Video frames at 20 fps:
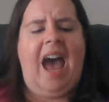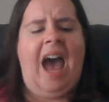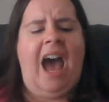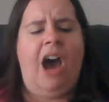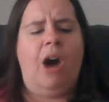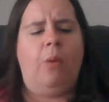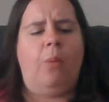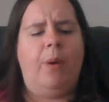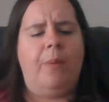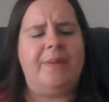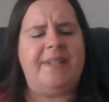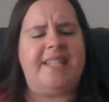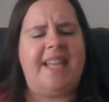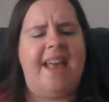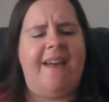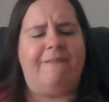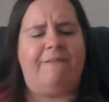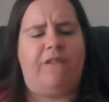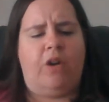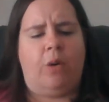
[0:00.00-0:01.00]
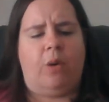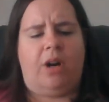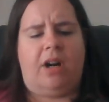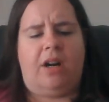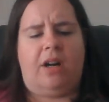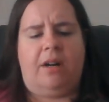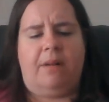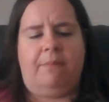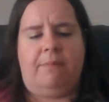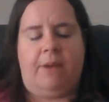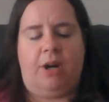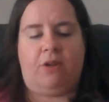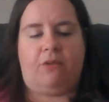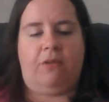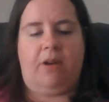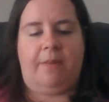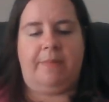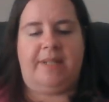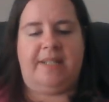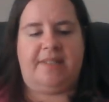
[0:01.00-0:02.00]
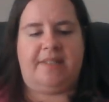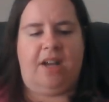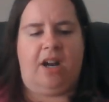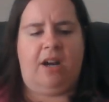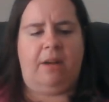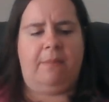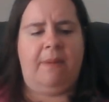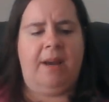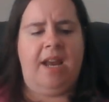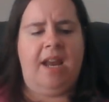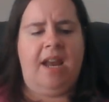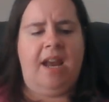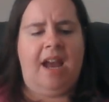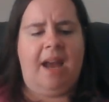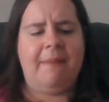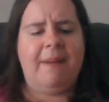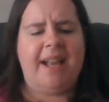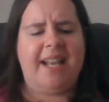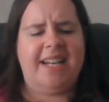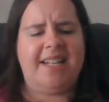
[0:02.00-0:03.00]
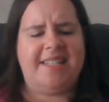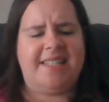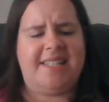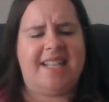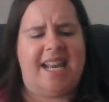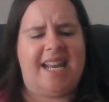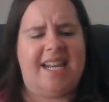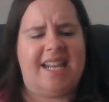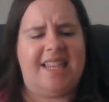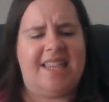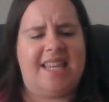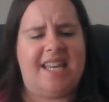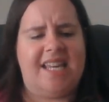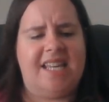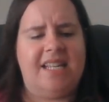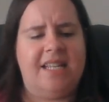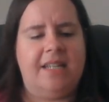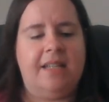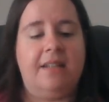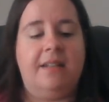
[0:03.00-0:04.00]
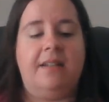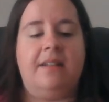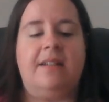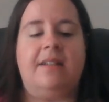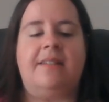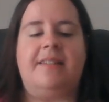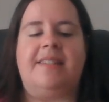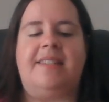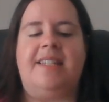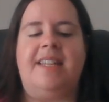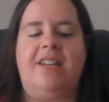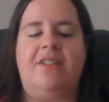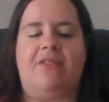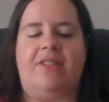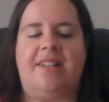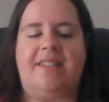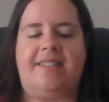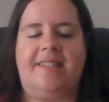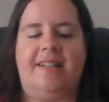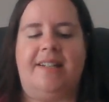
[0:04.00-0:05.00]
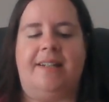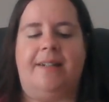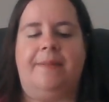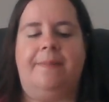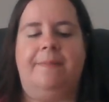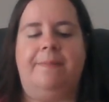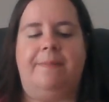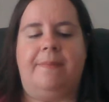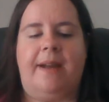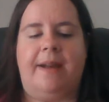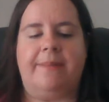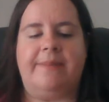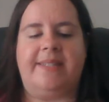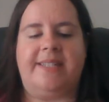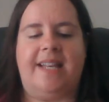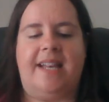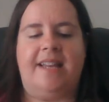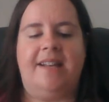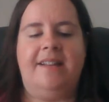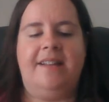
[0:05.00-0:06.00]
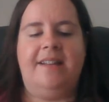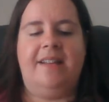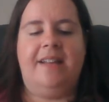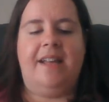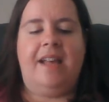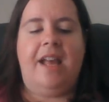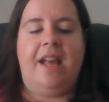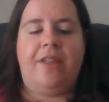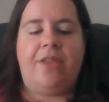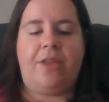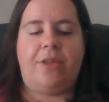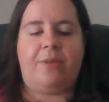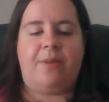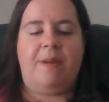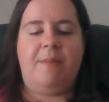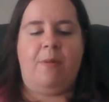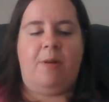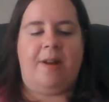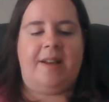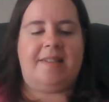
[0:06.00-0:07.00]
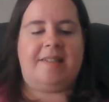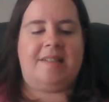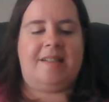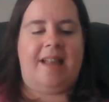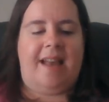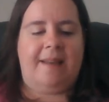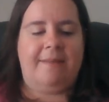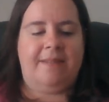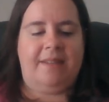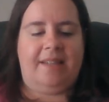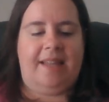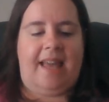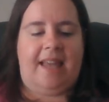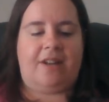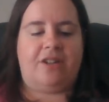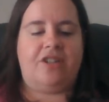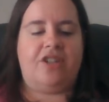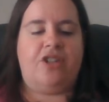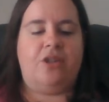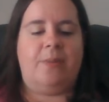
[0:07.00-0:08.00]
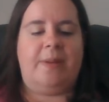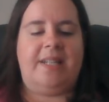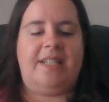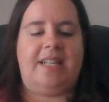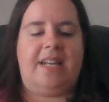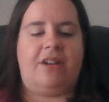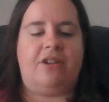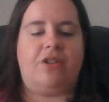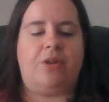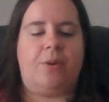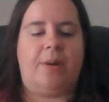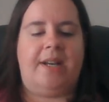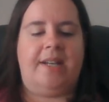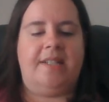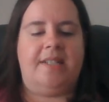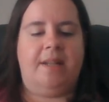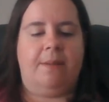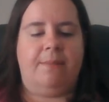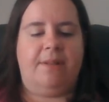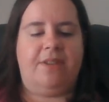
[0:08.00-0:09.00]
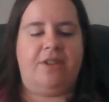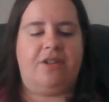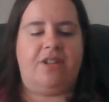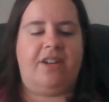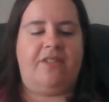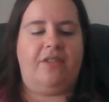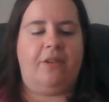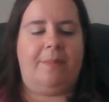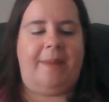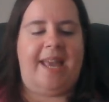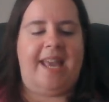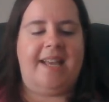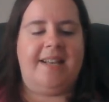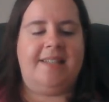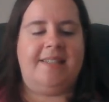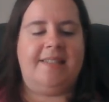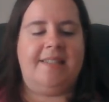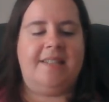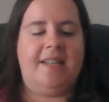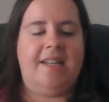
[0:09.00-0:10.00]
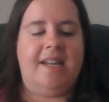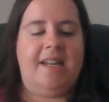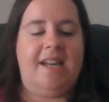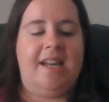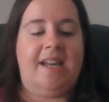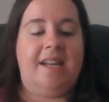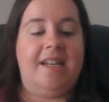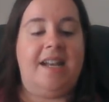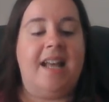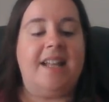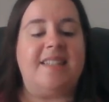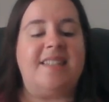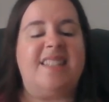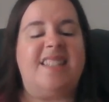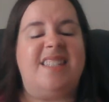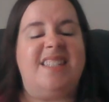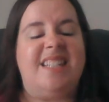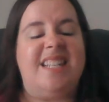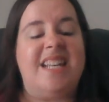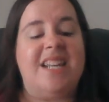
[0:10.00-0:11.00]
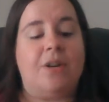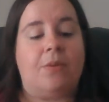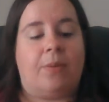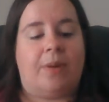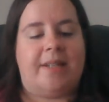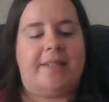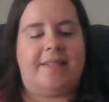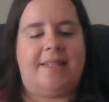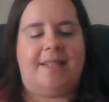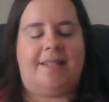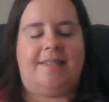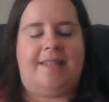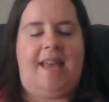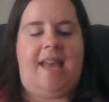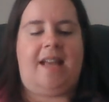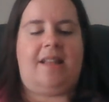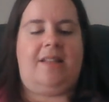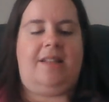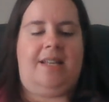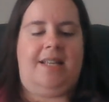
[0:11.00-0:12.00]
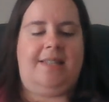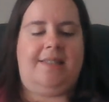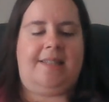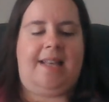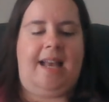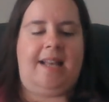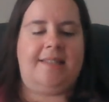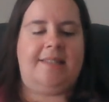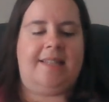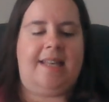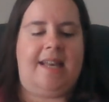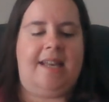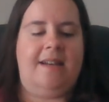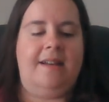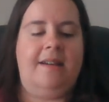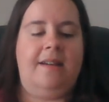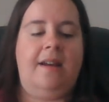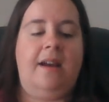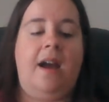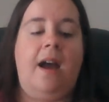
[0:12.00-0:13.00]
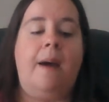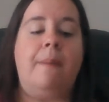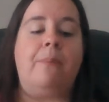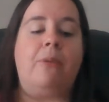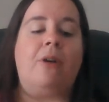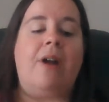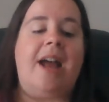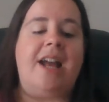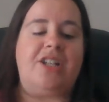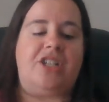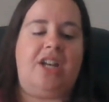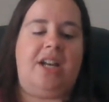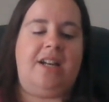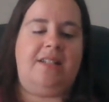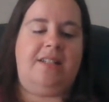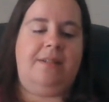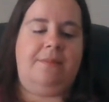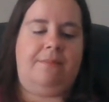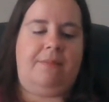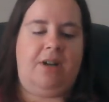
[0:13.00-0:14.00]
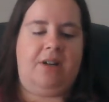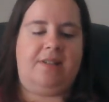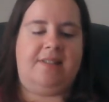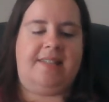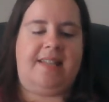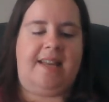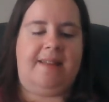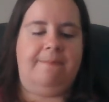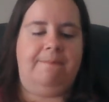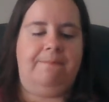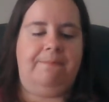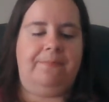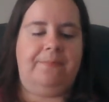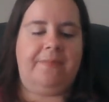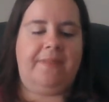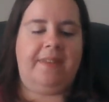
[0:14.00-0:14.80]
Ow, what was that for? Mark rubbed his arm. I'm not going to say anything. Secrets, huh? Mom said. The three boys climbed the ladder to twin territory and dumped their duffel bags. Not secrets exactly, Scott said. A project, Mark said.